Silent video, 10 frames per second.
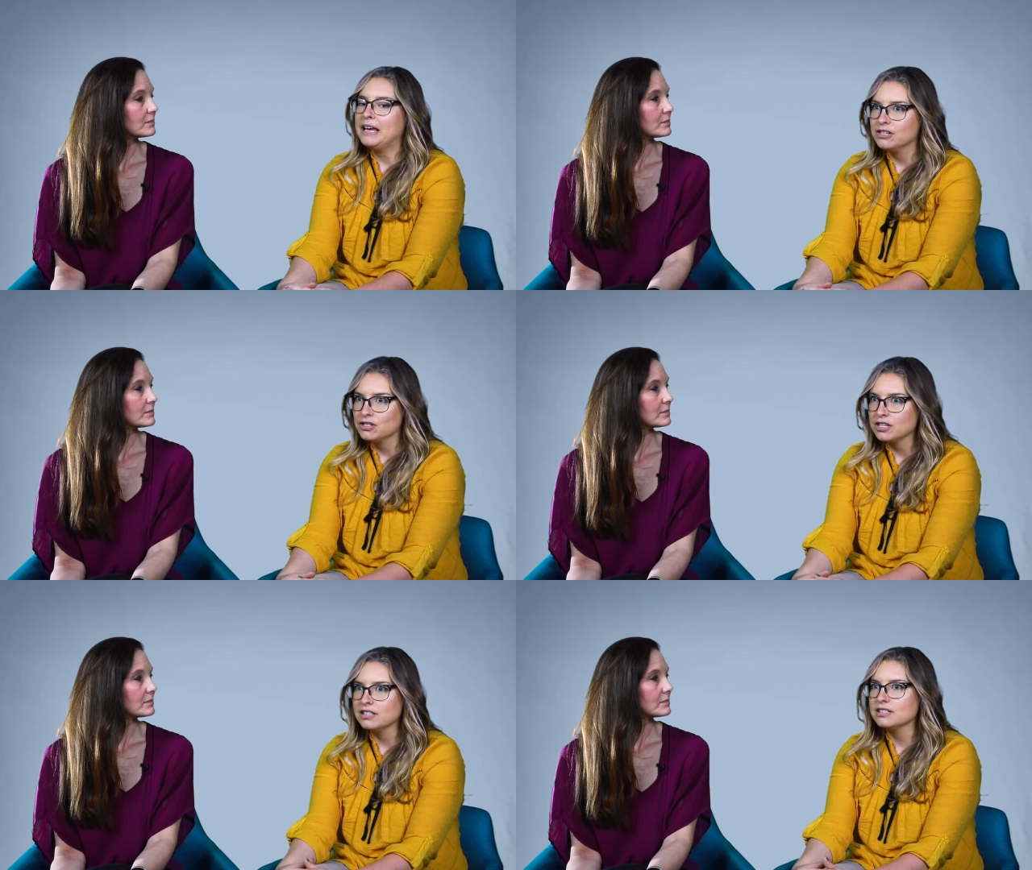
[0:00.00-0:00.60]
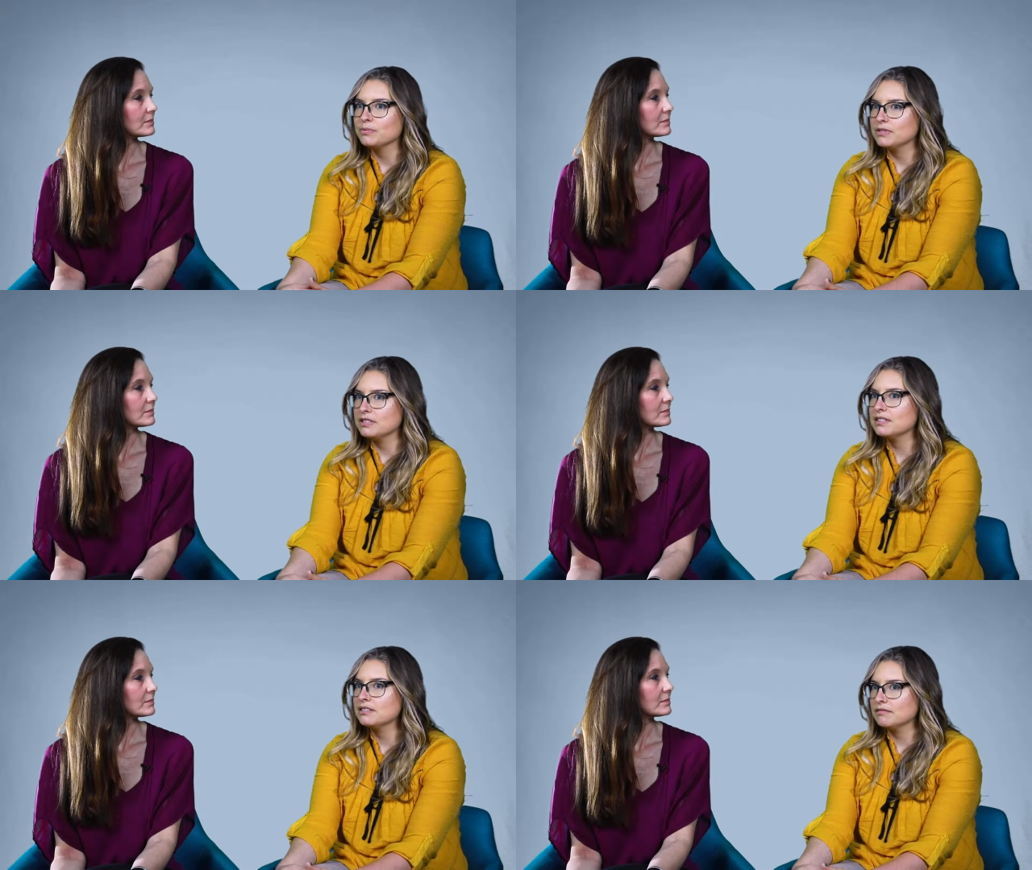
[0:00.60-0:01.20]
Speaker 1: Patience
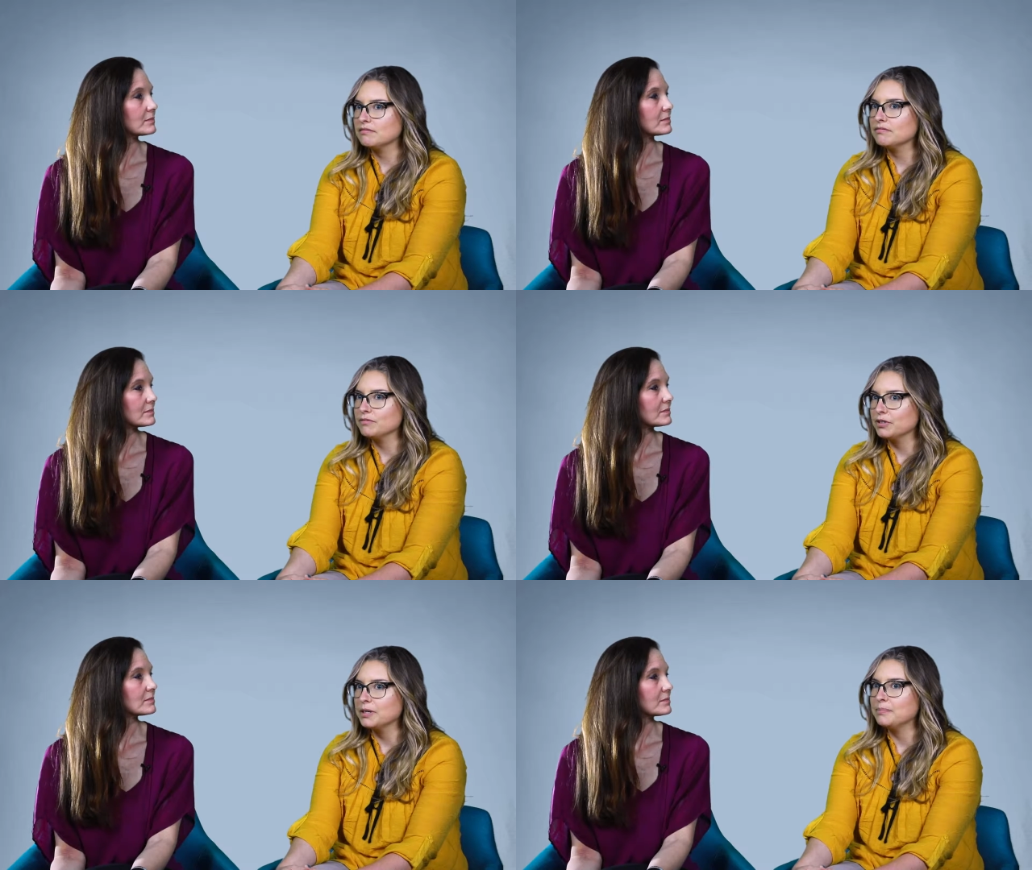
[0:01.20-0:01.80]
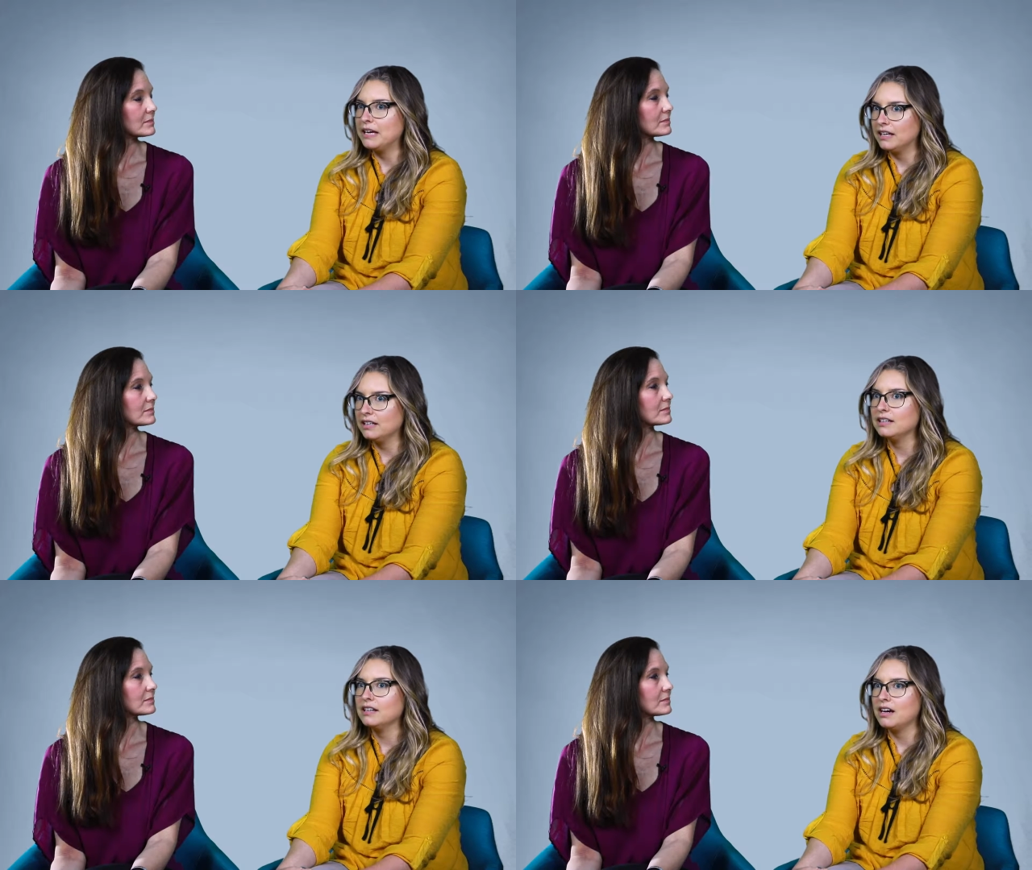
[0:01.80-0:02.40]
was really
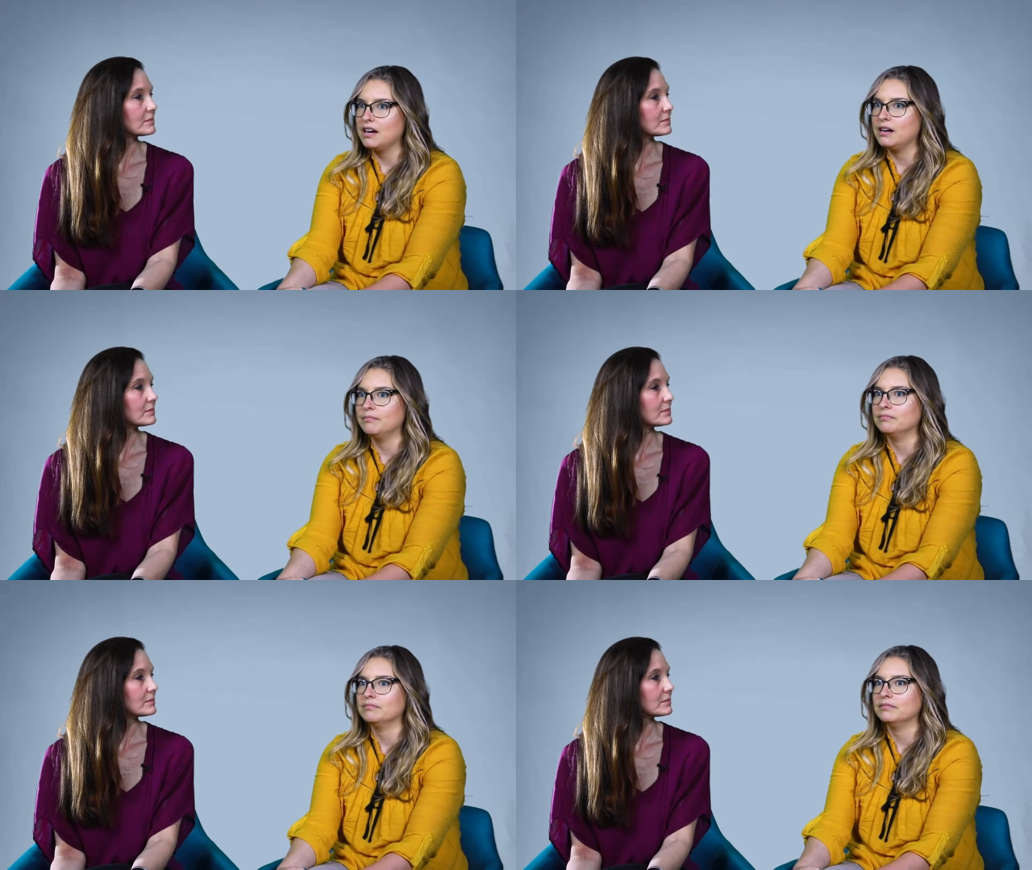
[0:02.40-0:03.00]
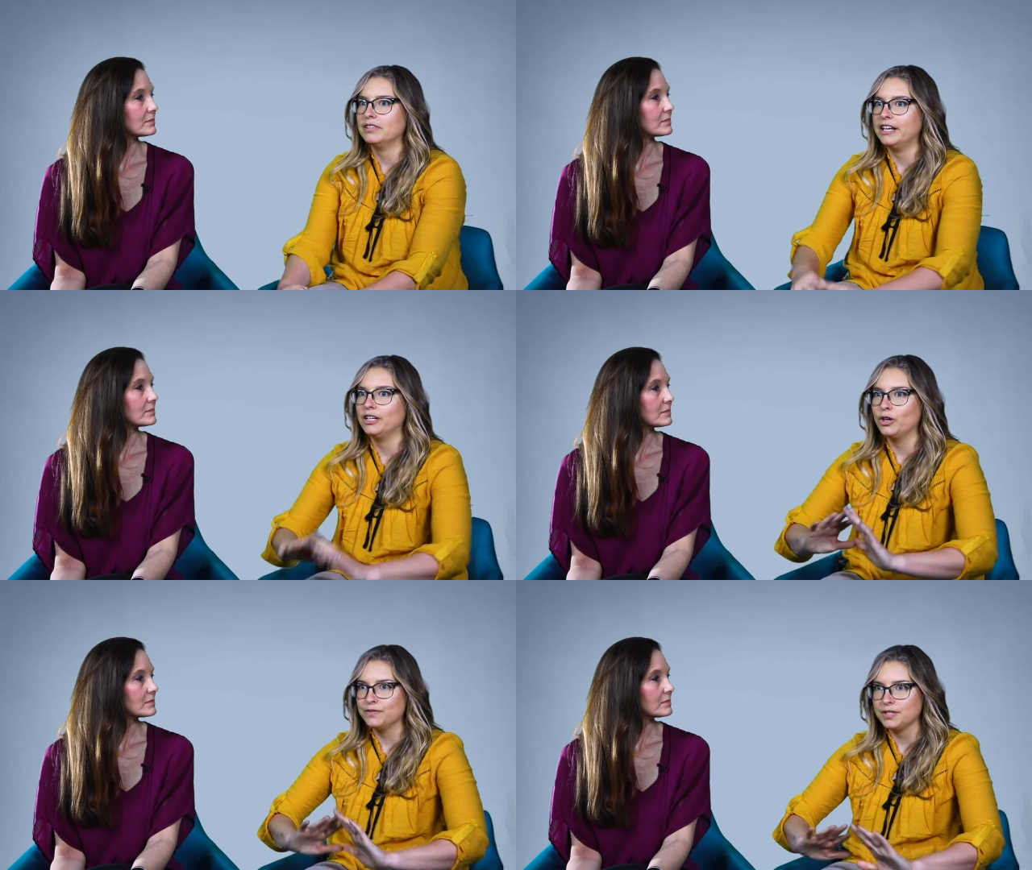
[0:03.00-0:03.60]
big. Um,
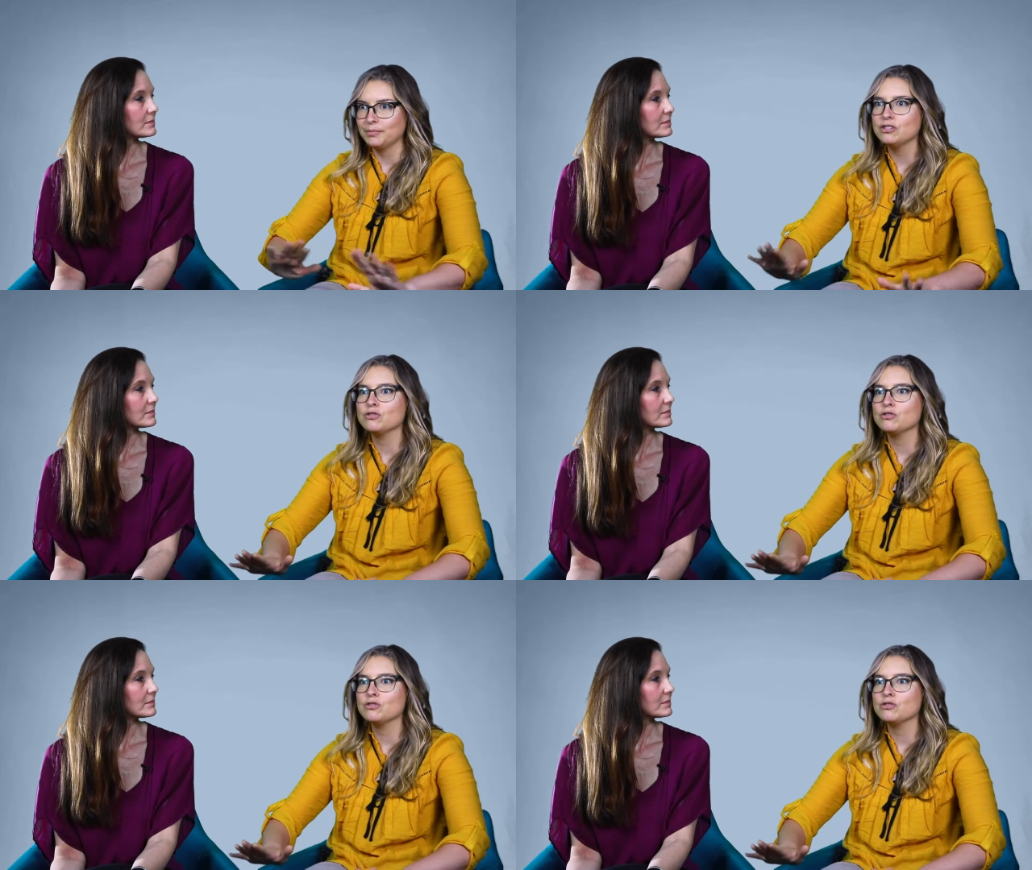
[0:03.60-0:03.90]
letting go of some